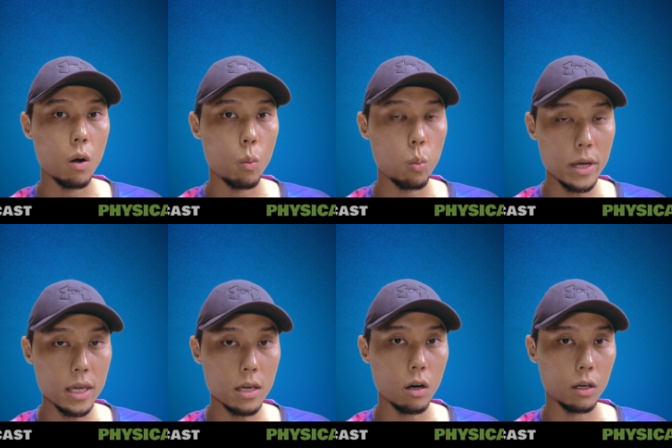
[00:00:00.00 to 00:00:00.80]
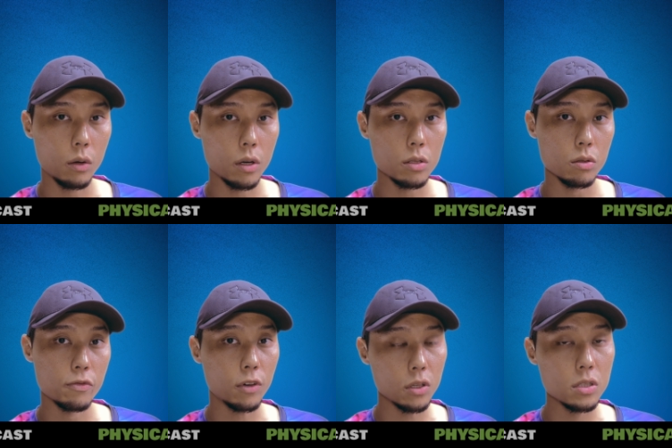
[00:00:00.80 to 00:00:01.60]
we are going to
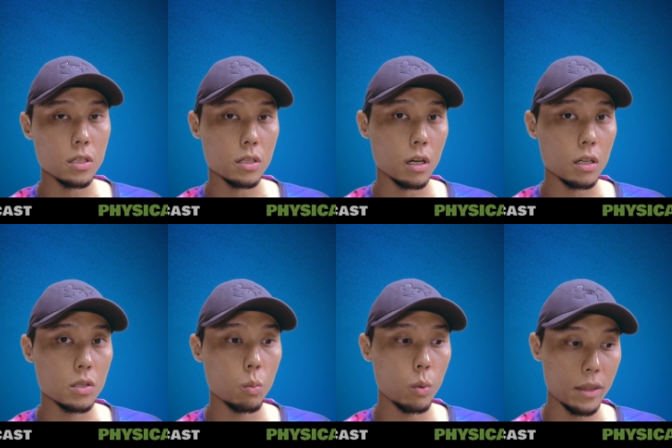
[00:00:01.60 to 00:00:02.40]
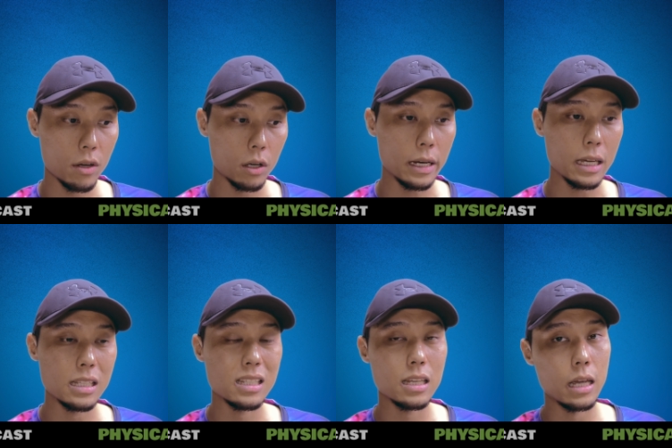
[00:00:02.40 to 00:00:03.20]
first discuss whether
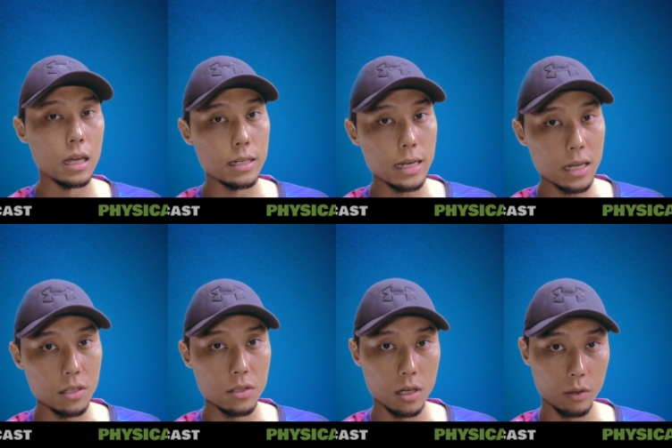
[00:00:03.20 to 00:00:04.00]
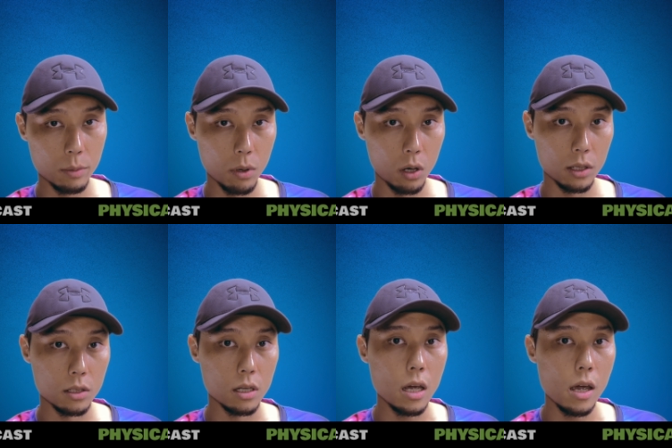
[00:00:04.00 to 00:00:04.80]
it's a necessary
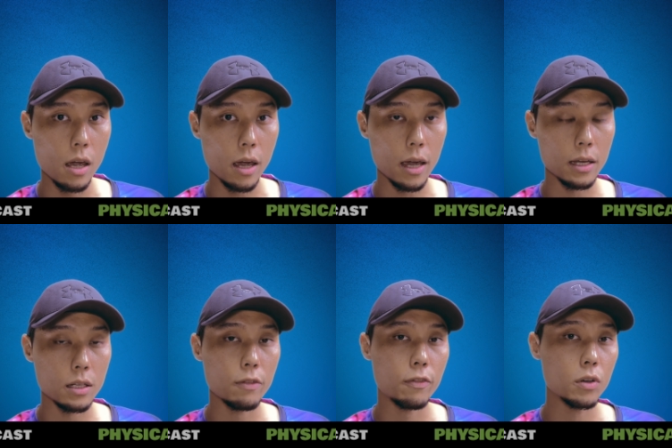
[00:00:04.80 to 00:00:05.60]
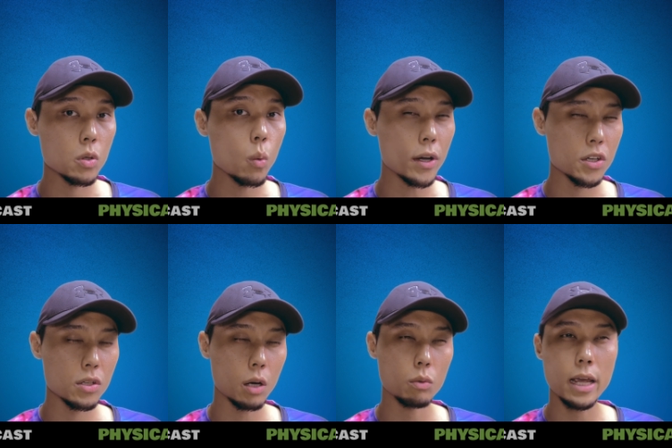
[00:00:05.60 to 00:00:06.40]
part. And the first question
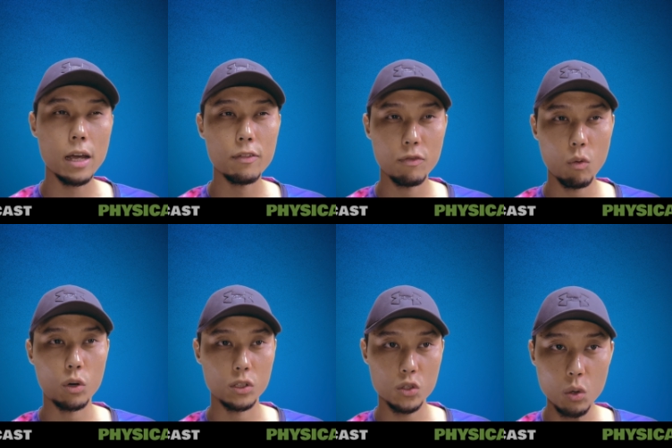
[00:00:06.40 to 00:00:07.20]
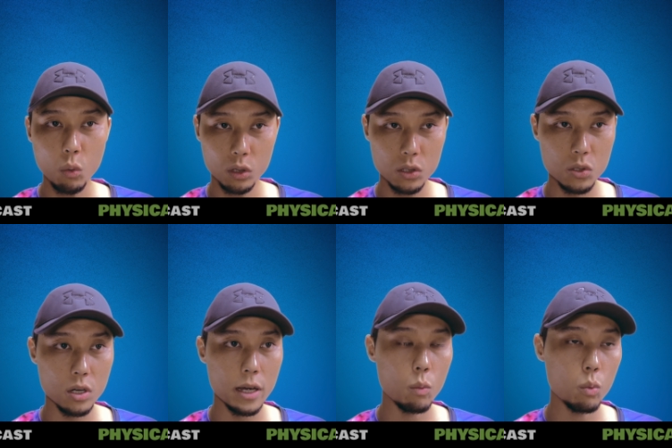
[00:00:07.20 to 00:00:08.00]
I would have for George
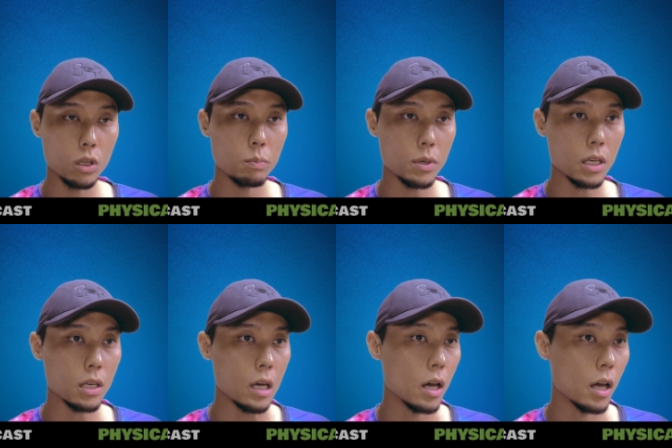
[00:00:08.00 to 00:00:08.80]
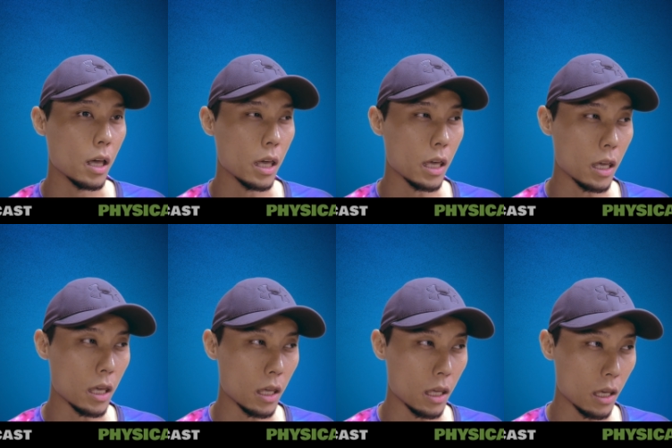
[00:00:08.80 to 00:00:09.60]
would be
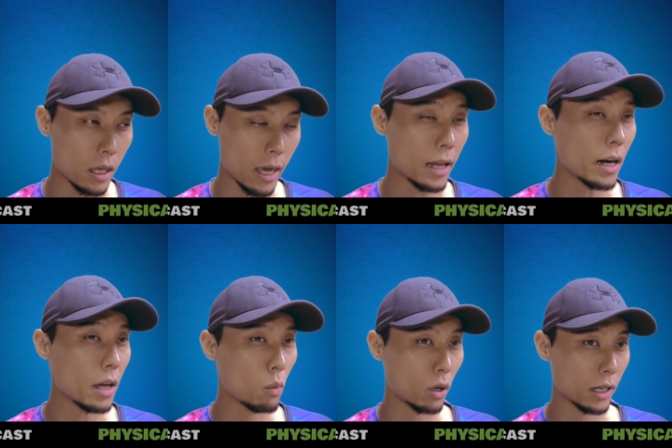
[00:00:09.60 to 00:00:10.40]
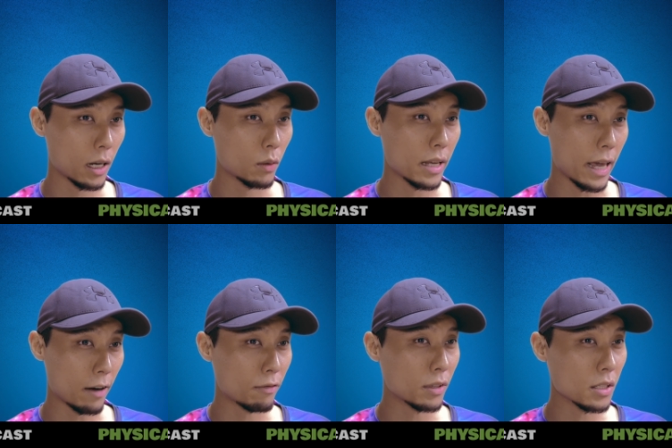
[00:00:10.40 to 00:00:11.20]
Can I work out
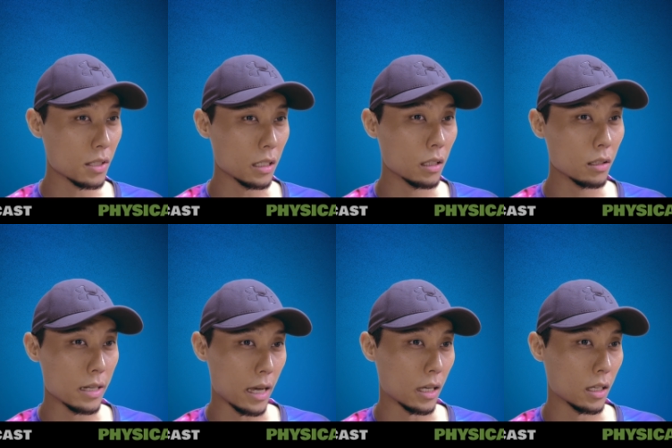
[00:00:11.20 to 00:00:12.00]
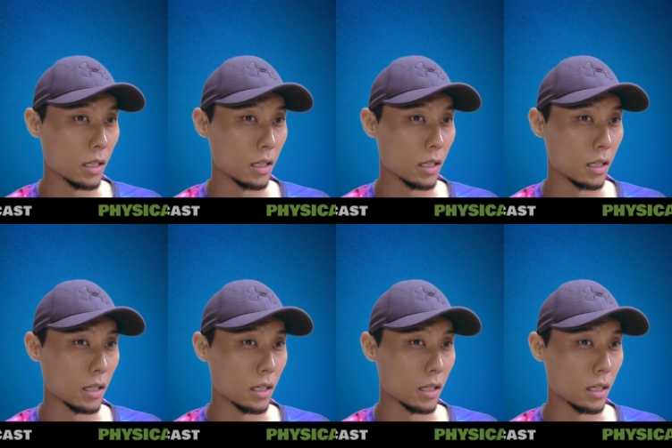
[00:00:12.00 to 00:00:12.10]
every single day?